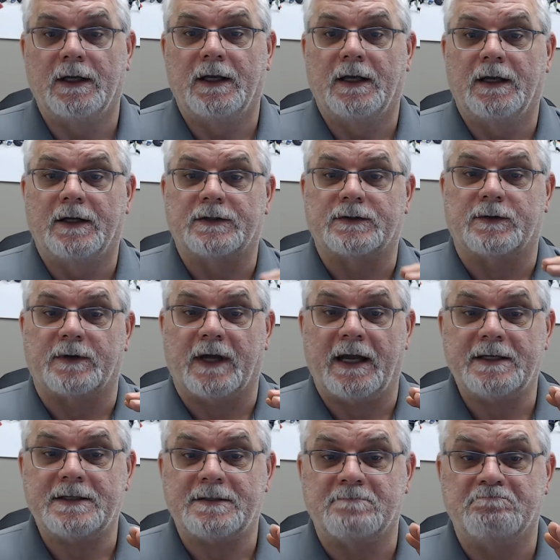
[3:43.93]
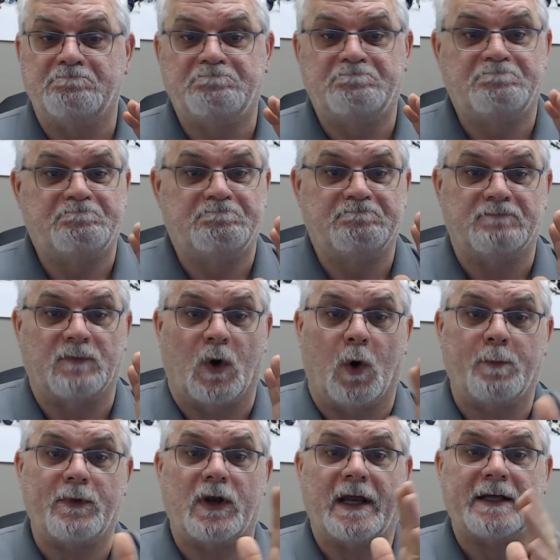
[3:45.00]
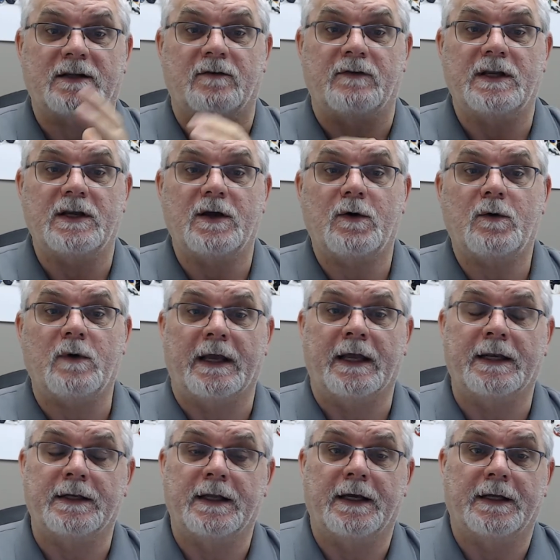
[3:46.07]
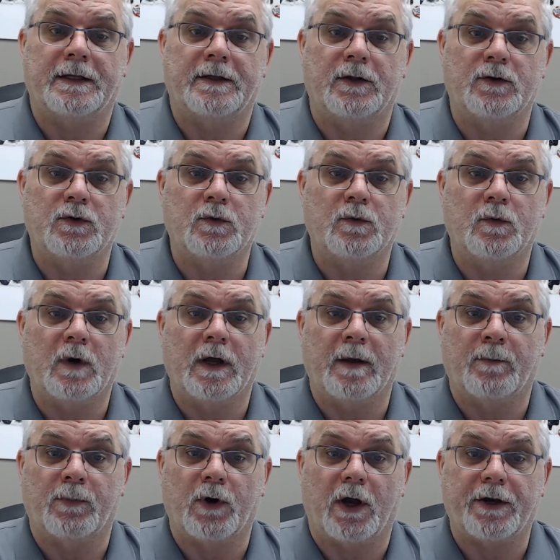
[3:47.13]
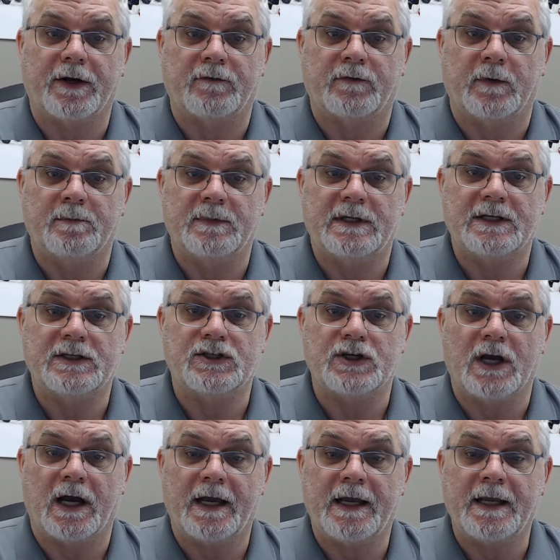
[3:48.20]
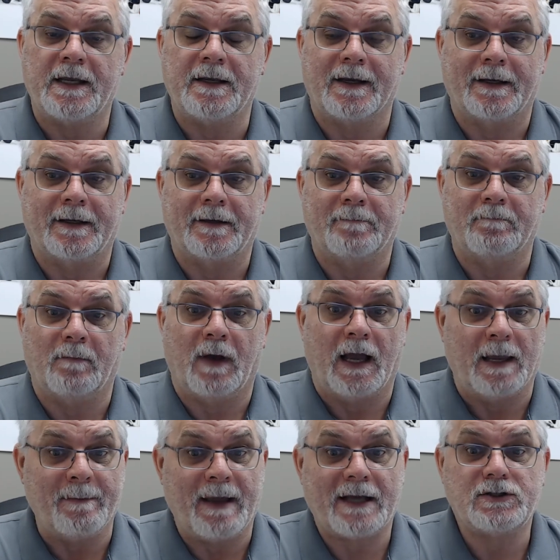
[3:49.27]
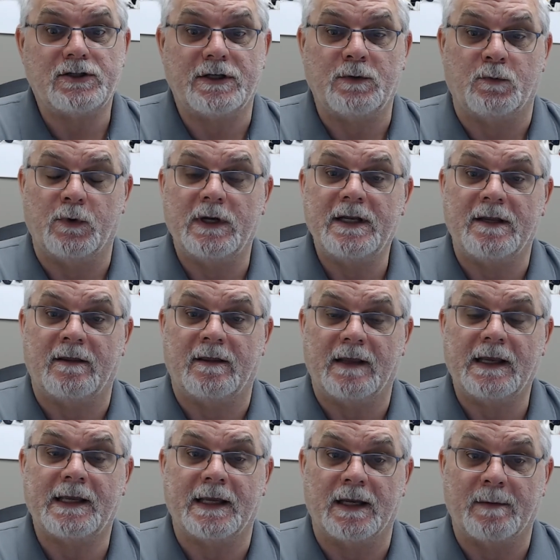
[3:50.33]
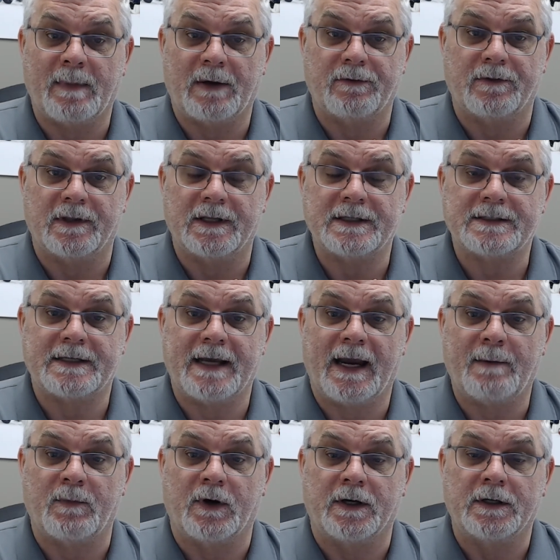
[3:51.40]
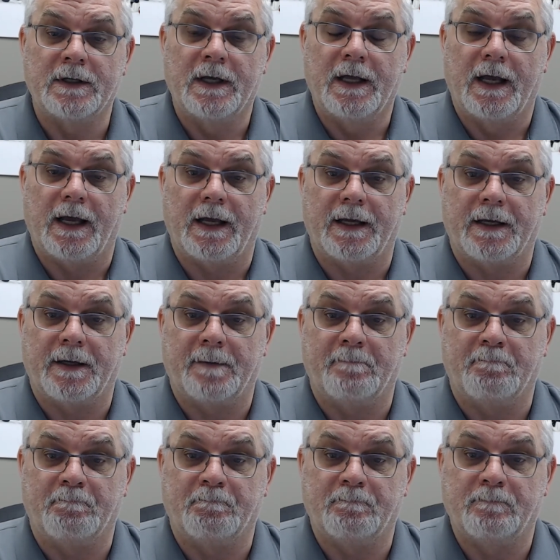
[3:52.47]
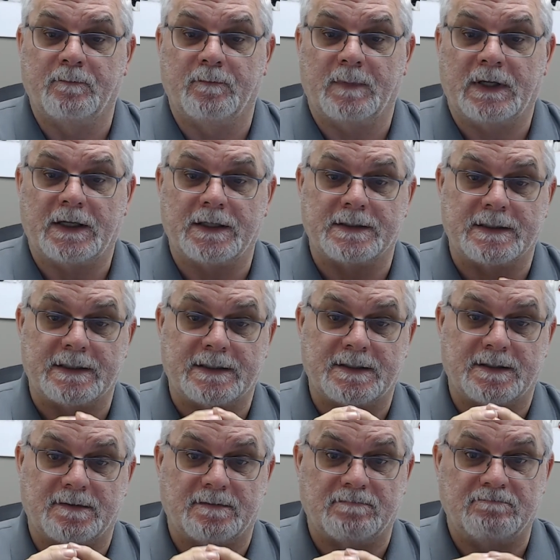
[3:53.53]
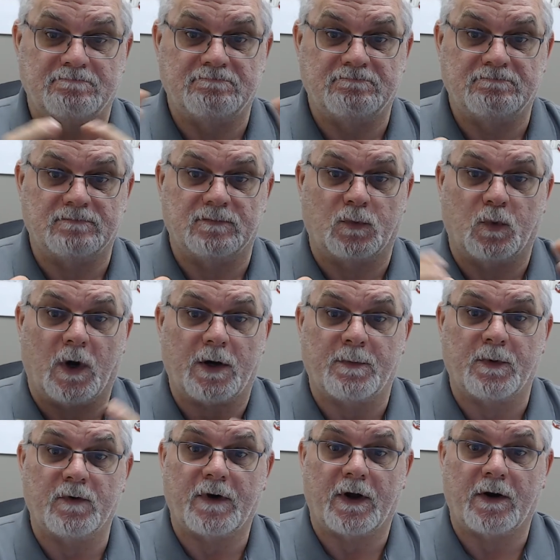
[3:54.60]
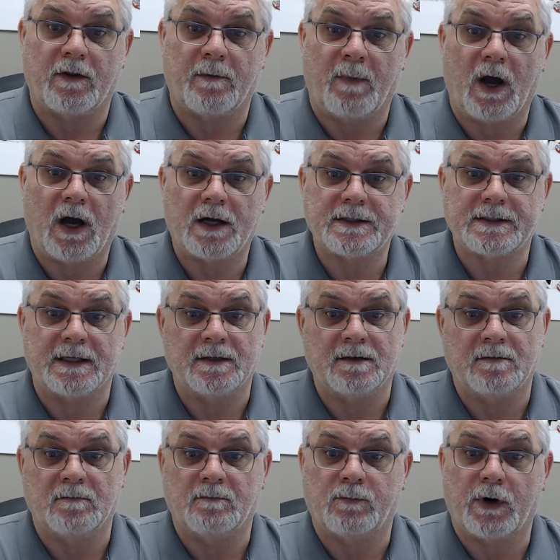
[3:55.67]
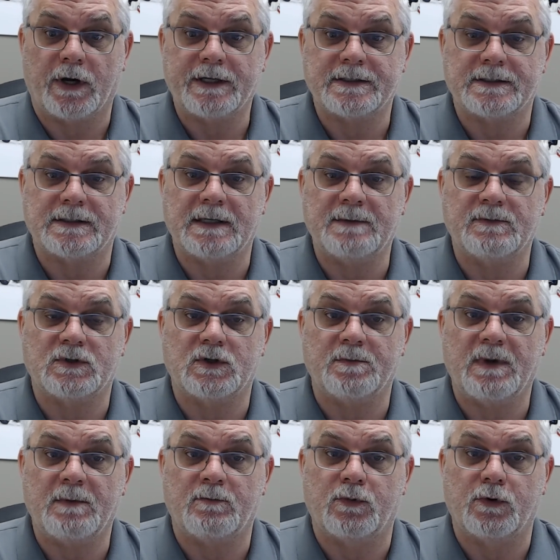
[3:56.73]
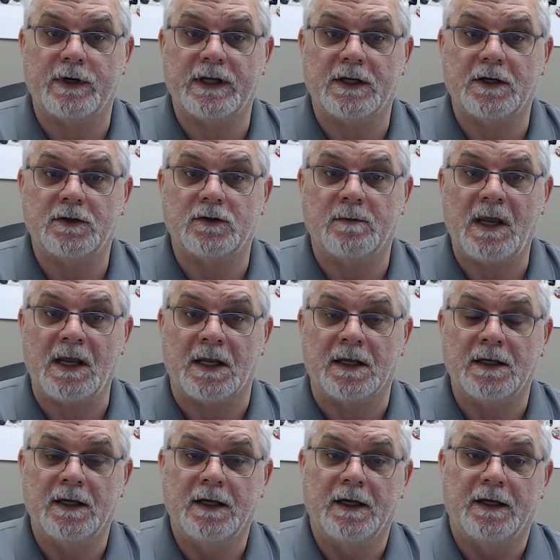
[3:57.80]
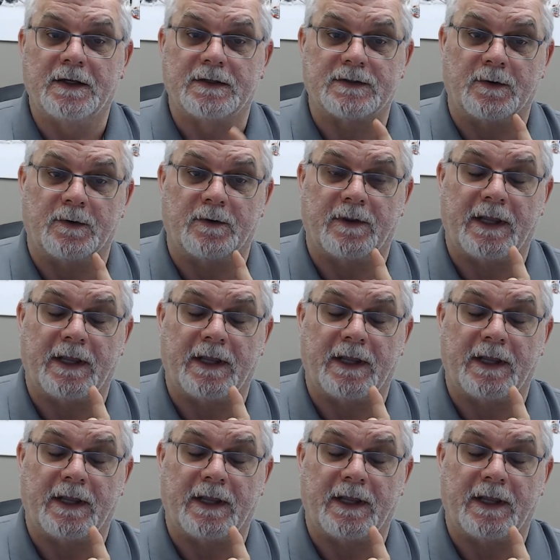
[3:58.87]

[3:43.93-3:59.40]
So guys, hope you liked the video and the new product from DJI. I'm actually really thinking about this camera because it's waterproof out of the box and price seems to be pretty good to me. So thanks